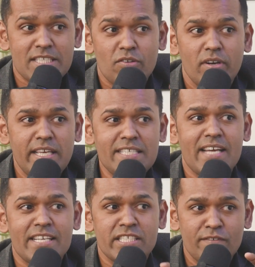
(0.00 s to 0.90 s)
has released
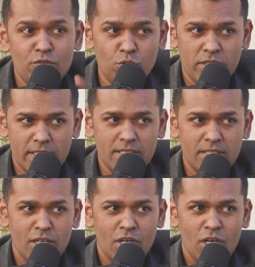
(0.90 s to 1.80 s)
digestive juices
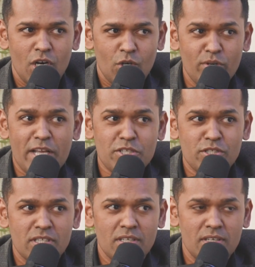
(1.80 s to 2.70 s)
to
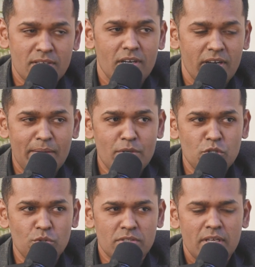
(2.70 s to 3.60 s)
digest the lemon
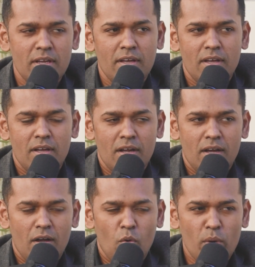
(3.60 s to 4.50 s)
juice.
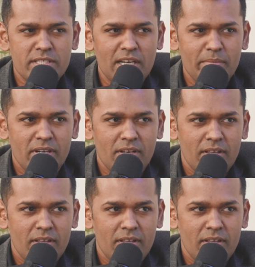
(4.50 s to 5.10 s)
Where is the lemon?